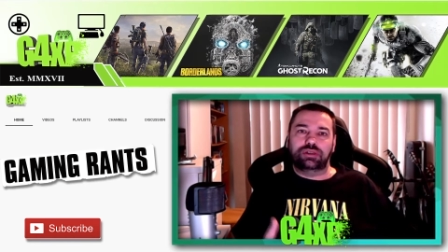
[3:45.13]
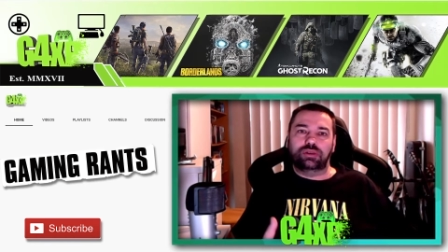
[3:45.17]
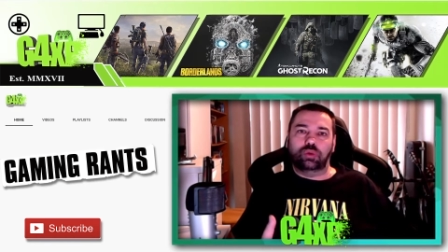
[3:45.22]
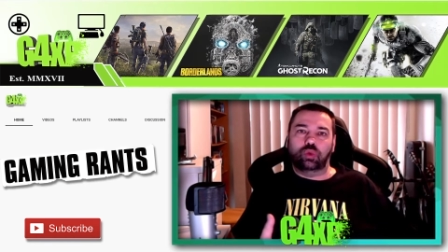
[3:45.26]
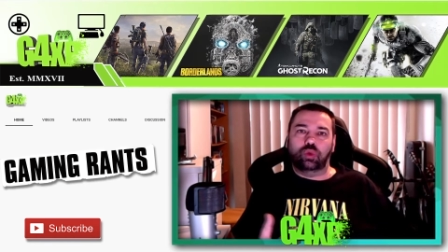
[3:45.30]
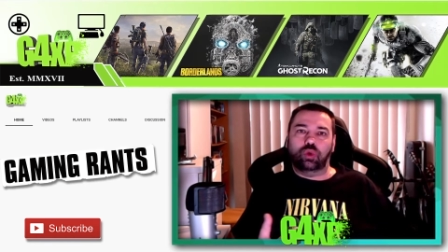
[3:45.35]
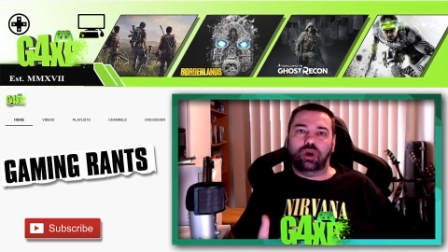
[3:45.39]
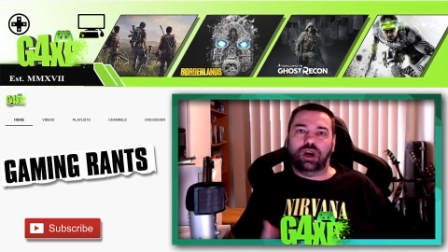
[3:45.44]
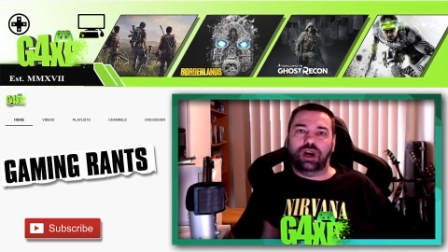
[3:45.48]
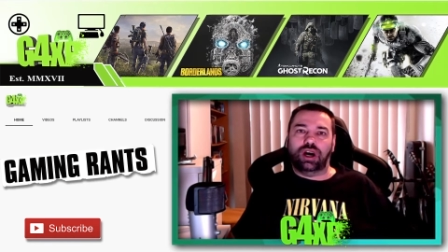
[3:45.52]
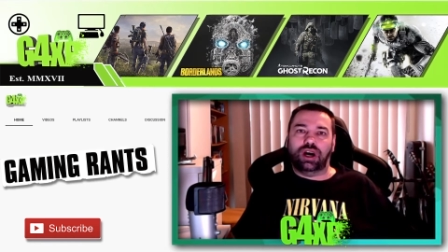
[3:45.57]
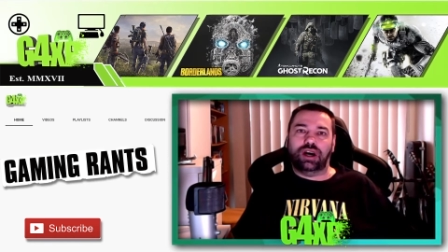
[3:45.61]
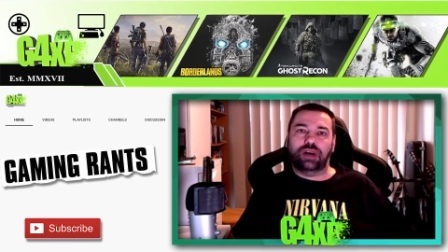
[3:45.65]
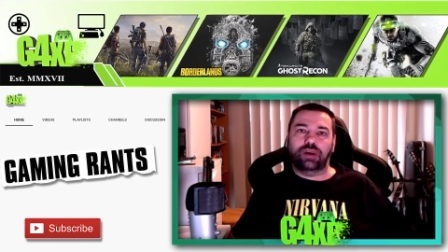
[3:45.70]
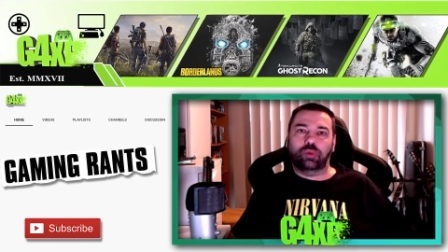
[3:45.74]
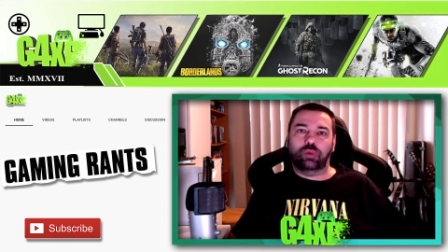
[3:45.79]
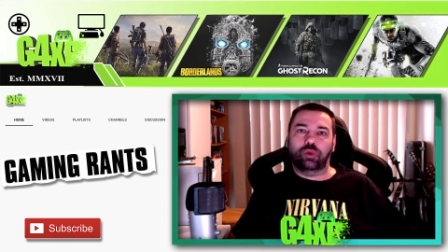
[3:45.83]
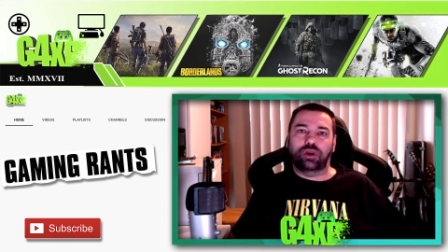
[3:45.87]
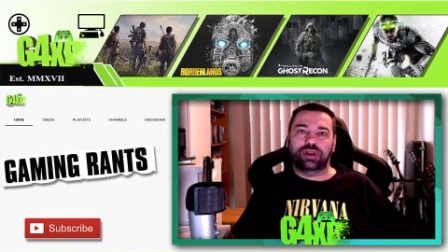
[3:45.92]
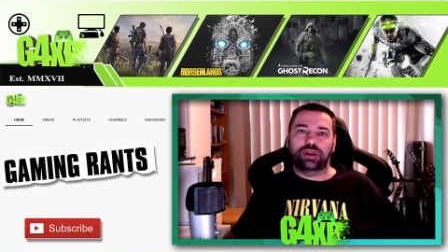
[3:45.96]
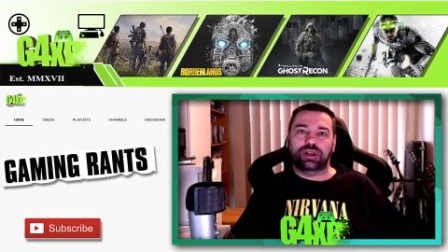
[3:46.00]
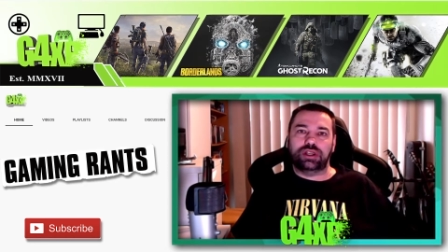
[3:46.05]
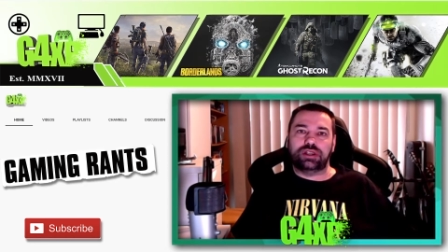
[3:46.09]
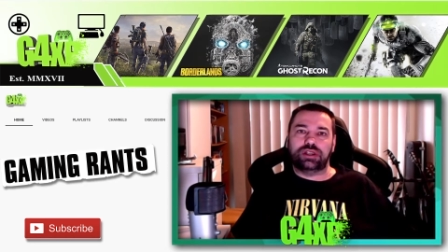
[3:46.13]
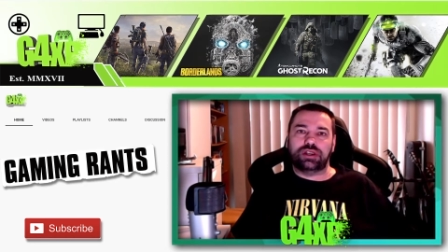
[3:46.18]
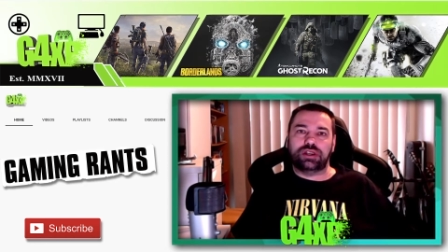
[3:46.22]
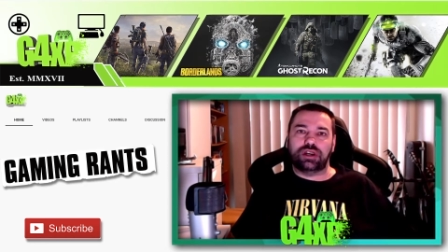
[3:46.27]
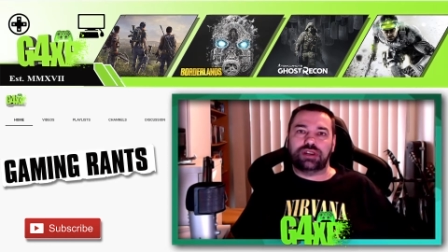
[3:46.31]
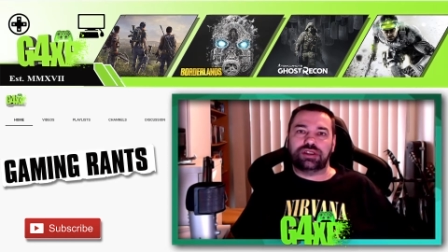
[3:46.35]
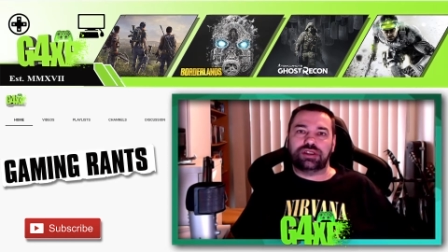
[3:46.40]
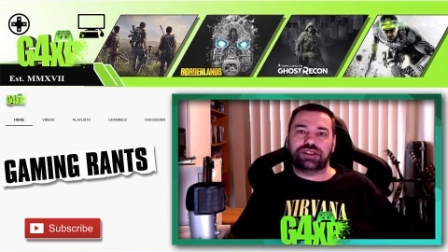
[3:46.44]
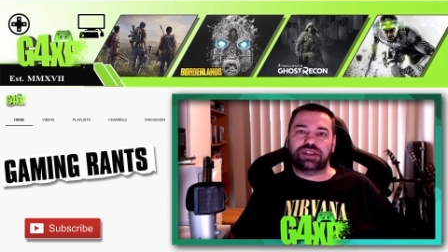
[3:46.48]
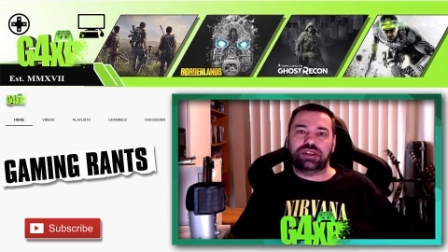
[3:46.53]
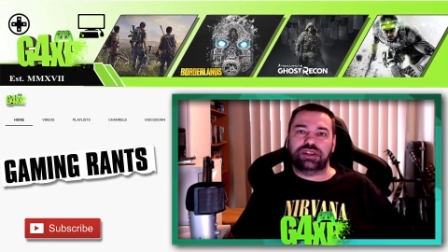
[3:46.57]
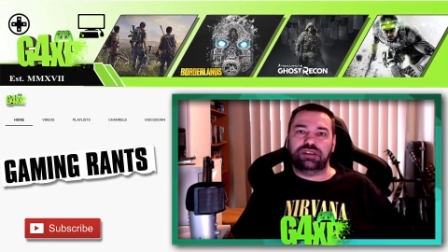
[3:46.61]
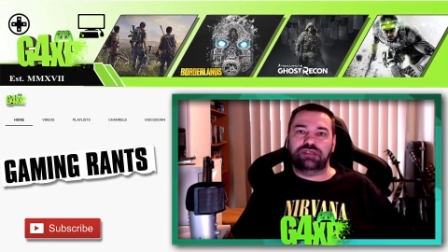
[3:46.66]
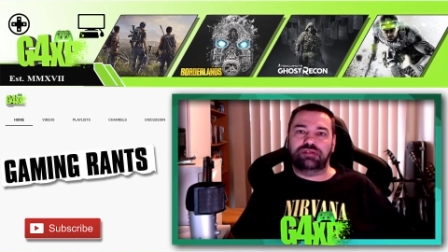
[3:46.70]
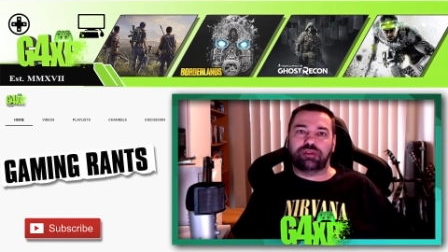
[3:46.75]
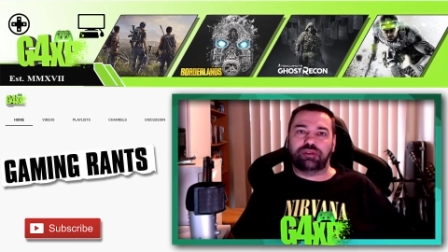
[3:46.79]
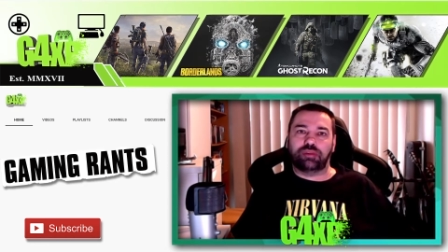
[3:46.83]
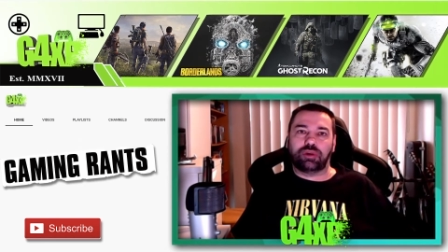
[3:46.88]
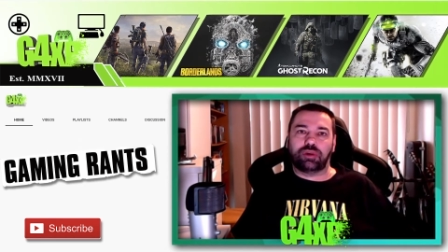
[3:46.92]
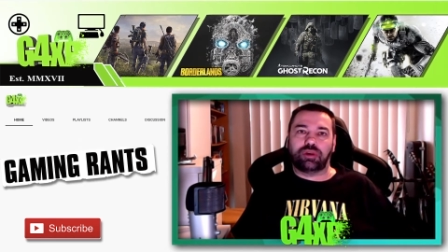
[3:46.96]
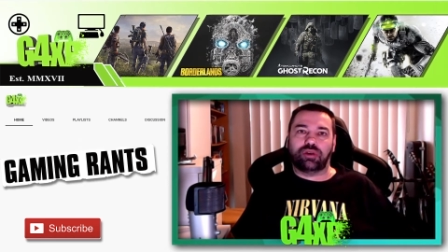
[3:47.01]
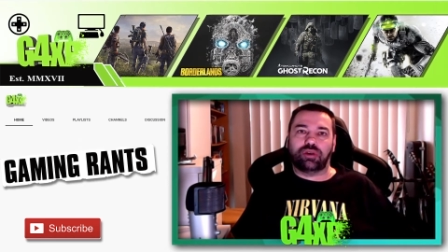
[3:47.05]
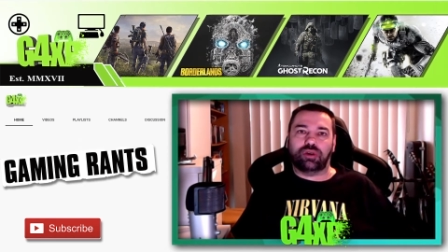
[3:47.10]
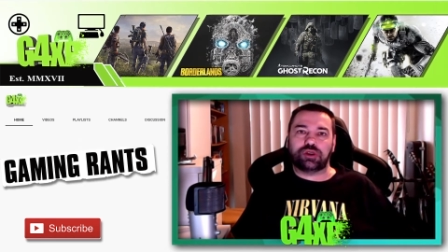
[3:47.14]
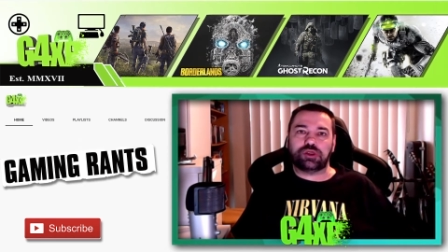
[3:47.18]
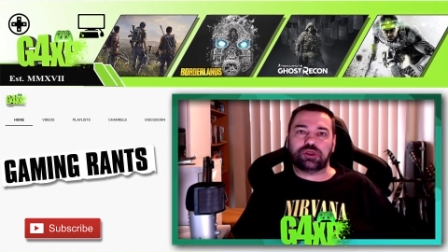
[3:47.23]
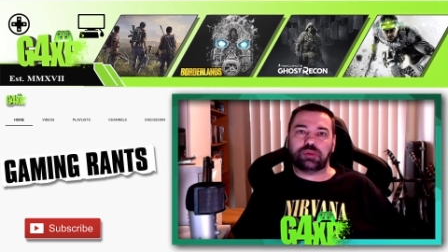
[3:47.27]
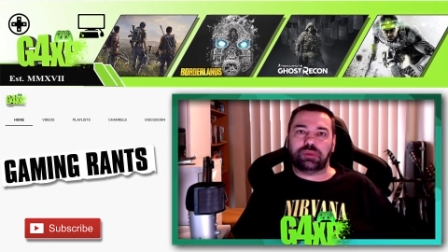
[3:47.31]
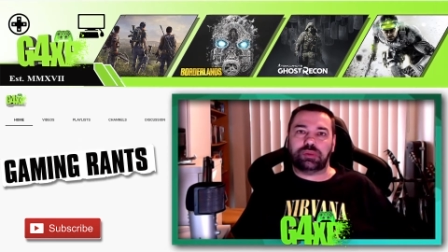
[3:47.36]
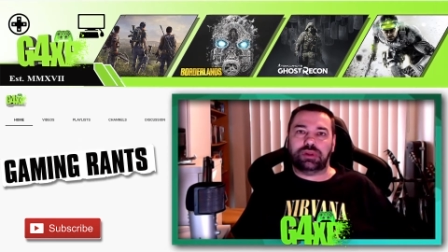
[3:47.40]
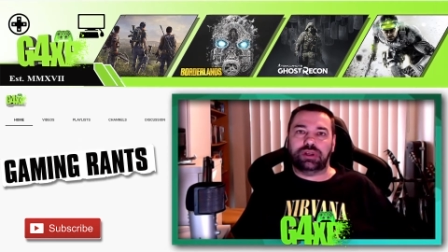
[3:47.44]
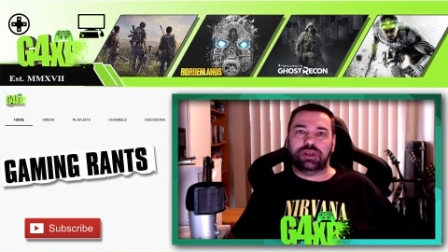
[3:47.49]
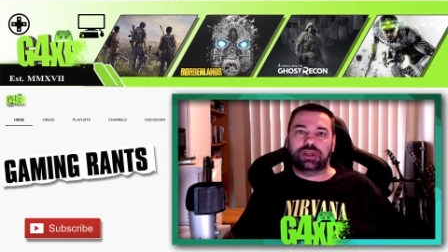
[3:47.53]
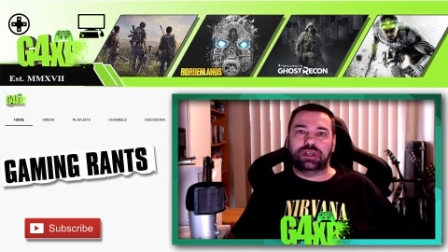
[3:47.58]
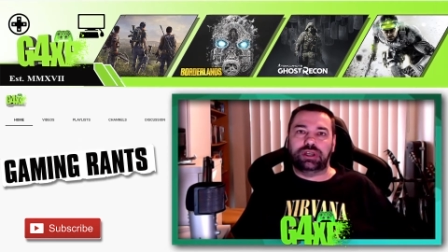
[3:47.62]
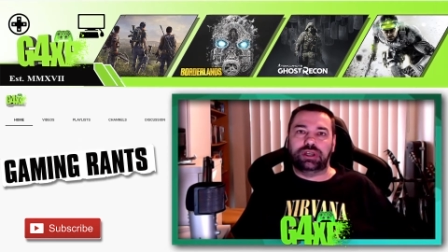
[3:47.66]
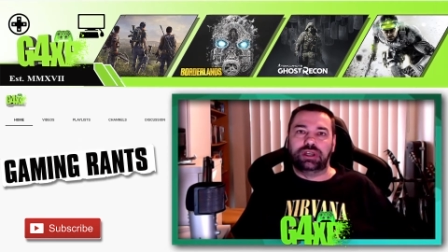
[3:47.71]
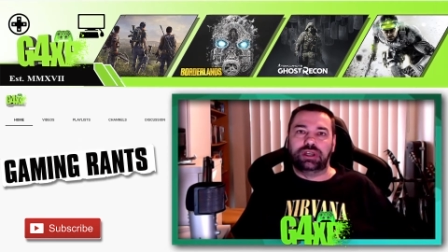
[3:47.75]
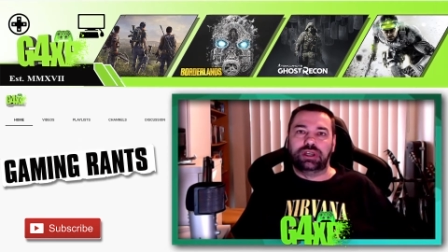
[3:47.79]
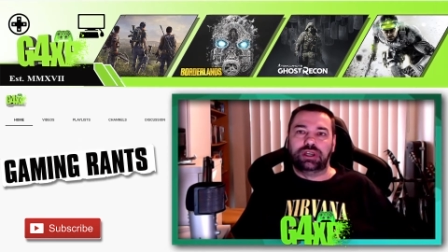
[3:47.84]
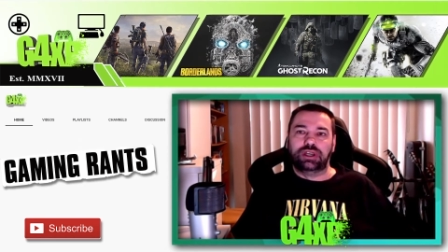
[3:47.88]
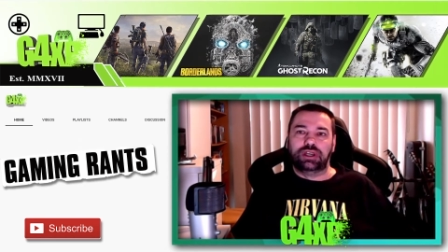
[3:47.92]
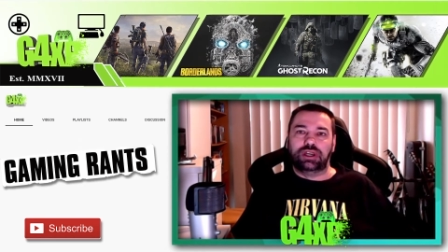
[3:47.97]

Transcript: what I wanted to achieve from crossplay,